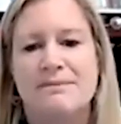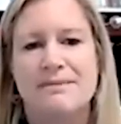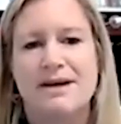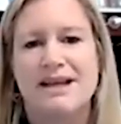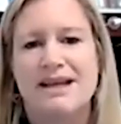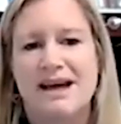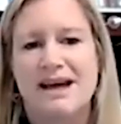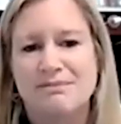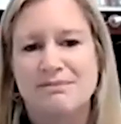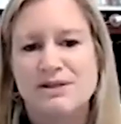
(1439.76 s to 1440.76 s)

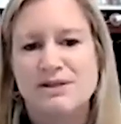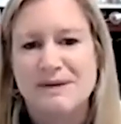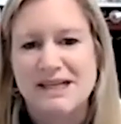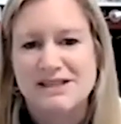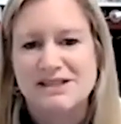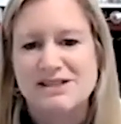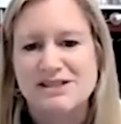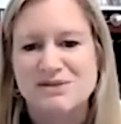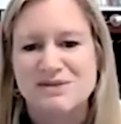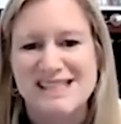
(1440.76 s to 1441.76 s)
Again, most patients
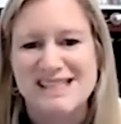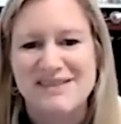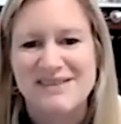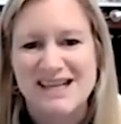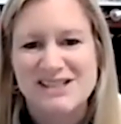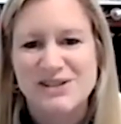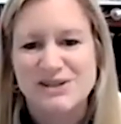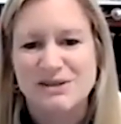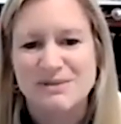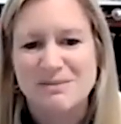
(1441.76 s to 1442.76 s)
do receive
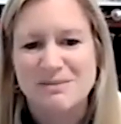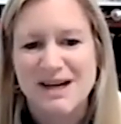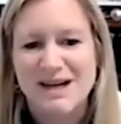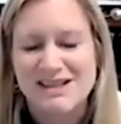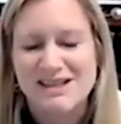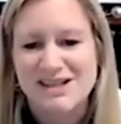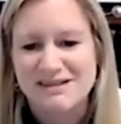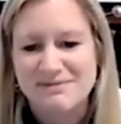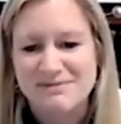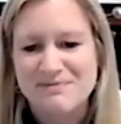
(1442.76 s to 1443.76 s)
external beam radiation.